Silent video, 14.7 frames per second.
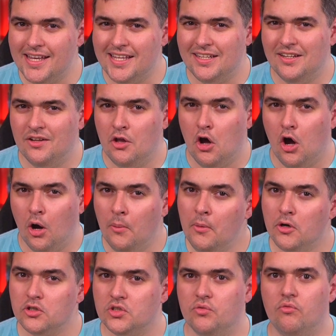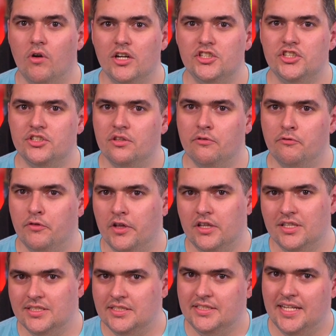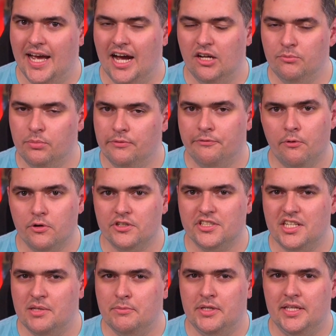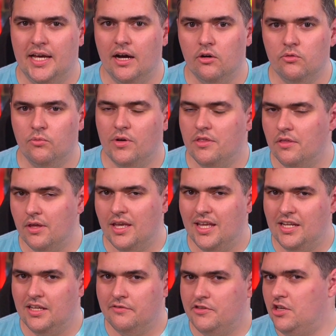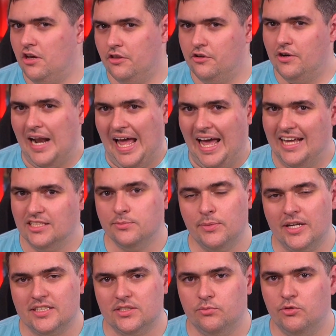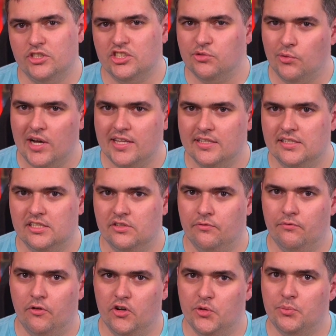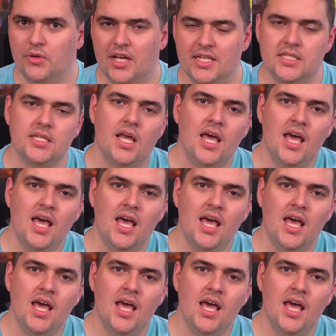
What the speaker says: can almost rush the villain down before scheming out with any of the other aspects, which is why this is in 4th place.